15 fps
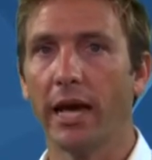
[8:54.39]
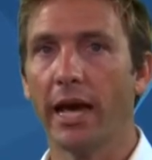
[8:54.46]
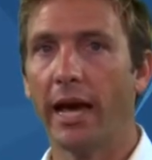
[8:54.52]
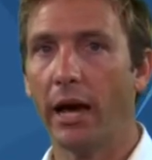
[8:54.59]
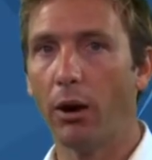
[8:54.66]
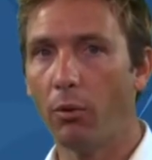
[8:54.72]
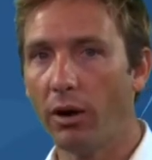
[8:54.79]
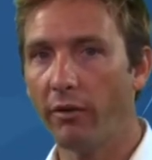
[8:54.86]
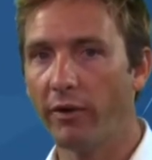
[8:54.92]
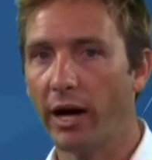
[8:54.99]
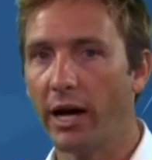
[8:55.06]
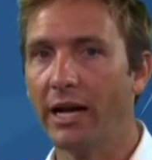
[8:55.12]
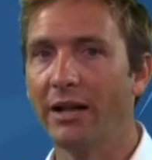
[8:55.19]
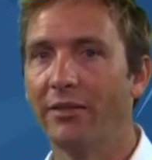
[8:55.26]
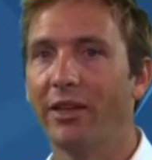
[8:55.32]
However,
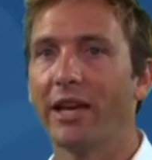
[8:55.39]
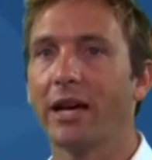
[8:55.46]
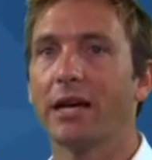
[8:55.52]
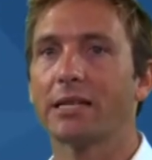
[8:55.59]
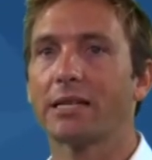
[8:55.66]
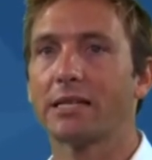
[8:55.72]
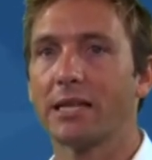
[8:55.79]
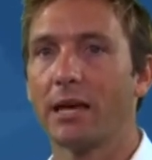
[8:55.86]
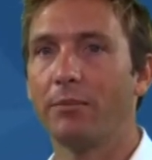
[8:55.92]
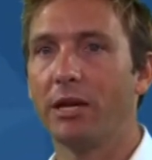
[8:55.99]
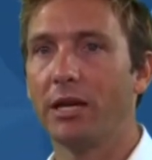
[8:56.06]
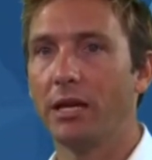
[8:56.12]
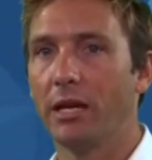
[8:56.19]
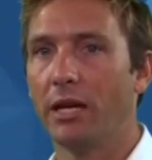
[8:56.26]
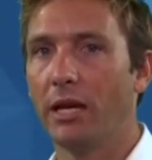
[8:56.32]
they are
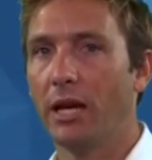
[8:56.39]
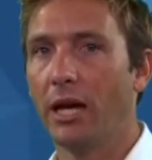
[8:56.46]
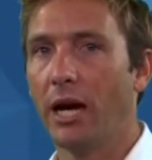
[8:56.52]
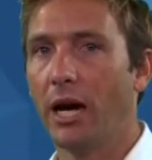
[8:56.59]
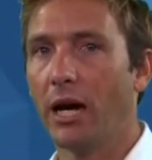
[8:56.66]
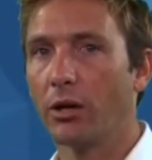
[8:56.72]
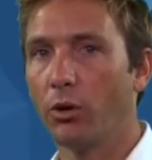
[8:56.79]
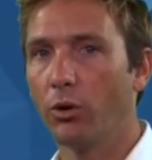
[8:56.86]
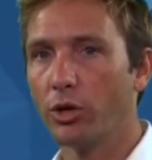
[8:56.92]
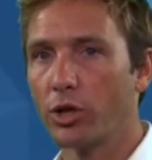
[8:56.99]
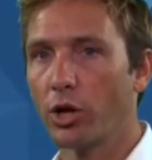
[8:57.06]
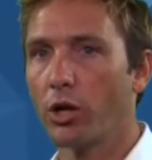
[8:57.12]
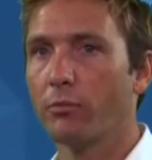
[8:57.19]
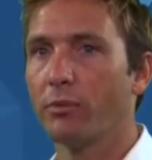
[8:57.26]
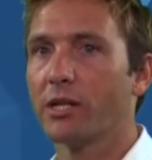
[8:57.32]

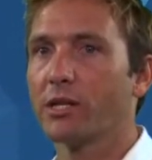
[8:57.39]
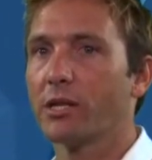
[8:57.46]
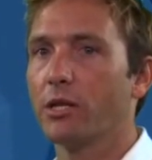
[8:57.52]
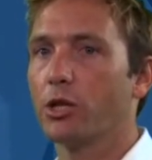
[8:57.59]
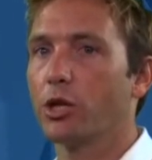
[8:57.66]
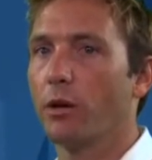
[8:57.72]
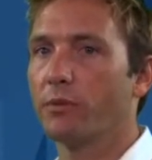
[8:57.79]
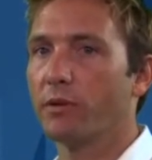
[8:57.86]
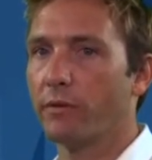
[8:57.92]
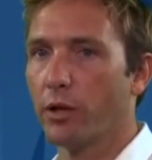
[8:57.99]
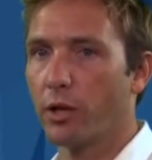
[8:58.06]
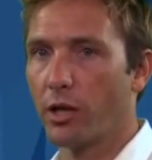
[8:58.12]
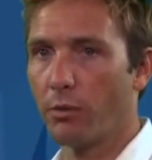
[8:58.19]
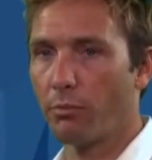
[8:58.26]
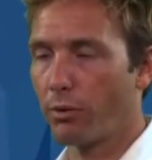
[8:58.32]
semi-autonomous in terms of a lot
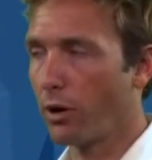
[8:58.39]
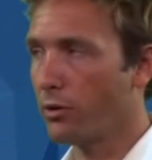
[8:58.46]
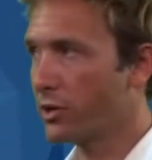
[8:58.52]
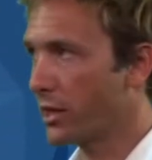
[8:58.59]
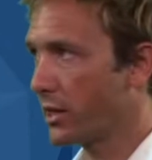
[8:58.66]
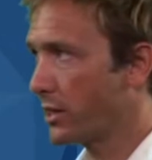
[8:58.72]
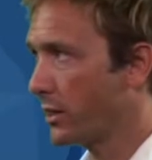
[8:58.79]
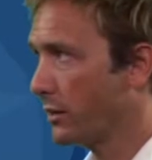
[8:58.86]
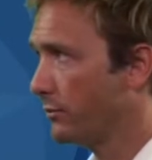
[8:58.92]
of their processing.